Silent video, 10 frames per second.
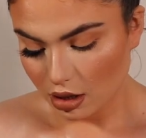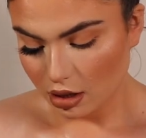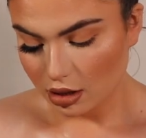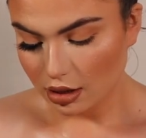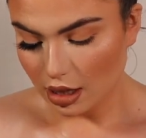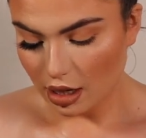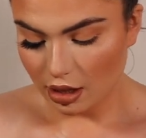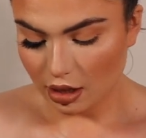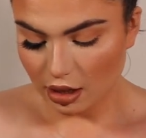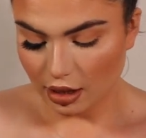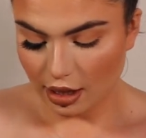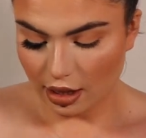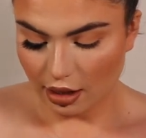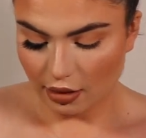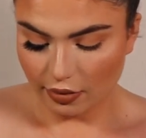Sad
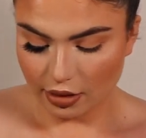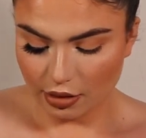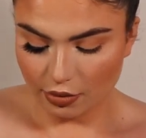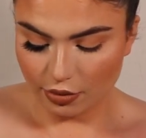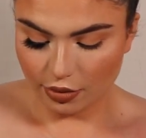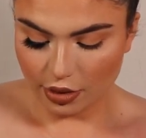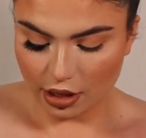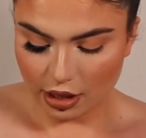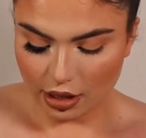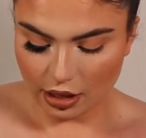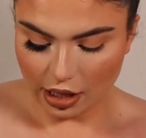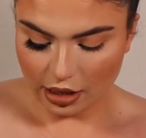life, because I really,